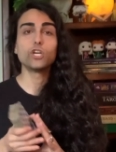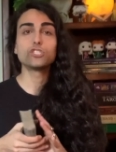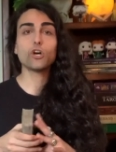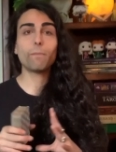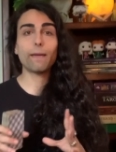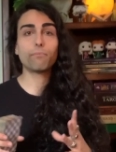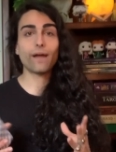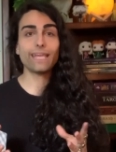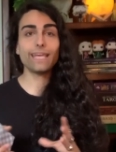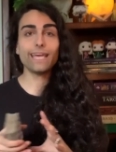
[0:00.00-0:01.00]
So by
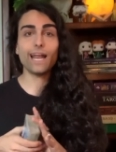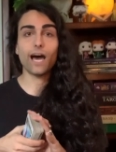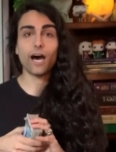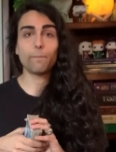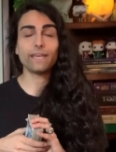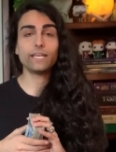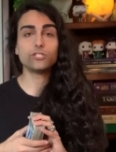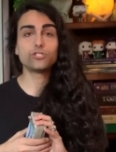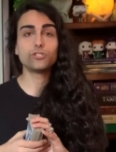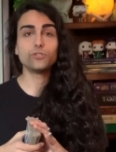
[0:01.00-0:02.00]
breaking it up
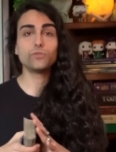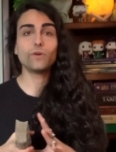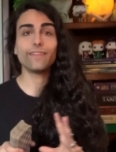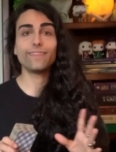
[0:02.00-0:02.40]
into